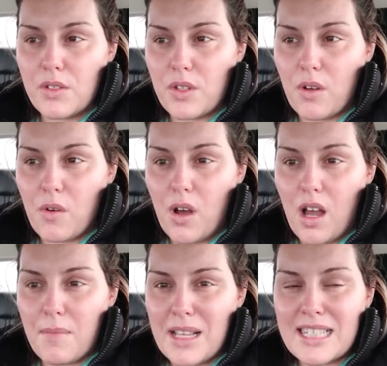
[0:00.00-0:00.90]
So
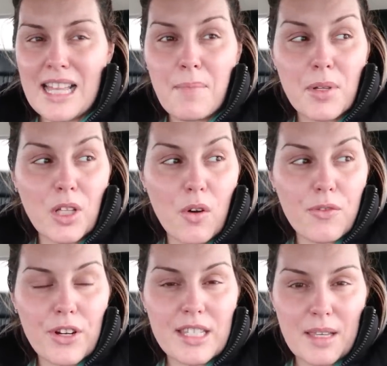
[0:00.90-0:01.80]
um, it's not below
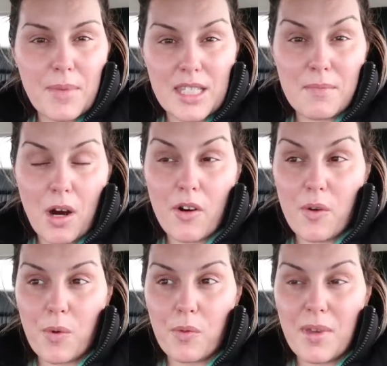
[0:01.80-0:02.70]
freezing, but
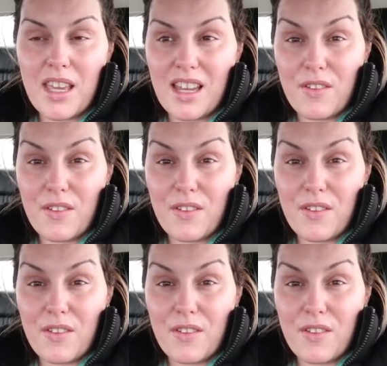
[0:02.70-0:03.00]
tomorrow will be.